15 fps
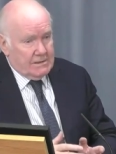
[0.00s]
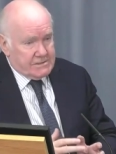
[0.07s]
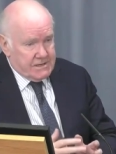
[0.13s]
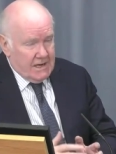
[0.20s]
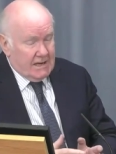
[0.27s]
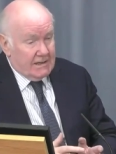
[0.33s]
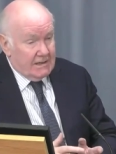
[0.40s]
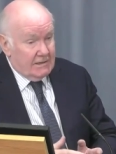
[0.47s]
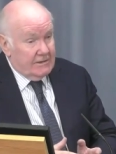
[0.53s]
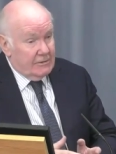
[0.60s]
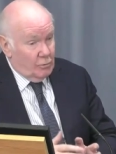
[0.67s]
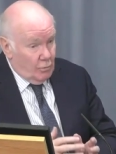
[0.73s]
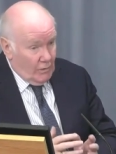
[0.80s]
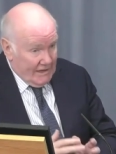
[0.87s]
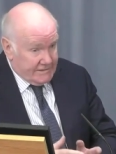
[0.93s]
Secondly,
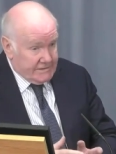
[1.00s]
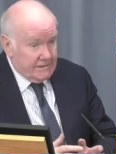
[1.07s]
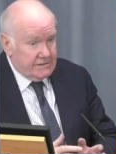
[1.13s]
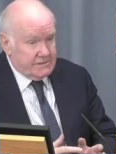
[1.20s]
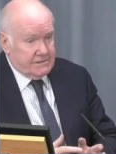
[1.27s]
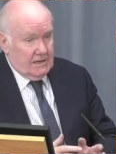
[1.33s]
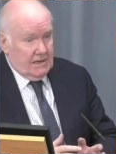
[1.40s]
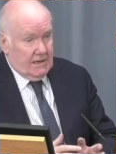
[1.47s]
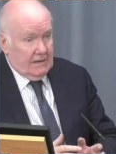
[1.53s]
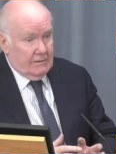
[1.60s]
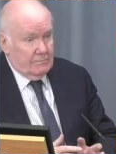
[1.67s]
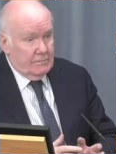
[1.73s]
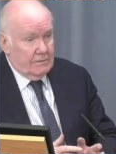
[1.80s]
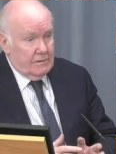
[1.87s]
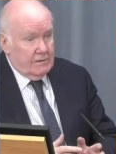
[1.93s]
the waiting
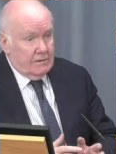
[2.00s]
time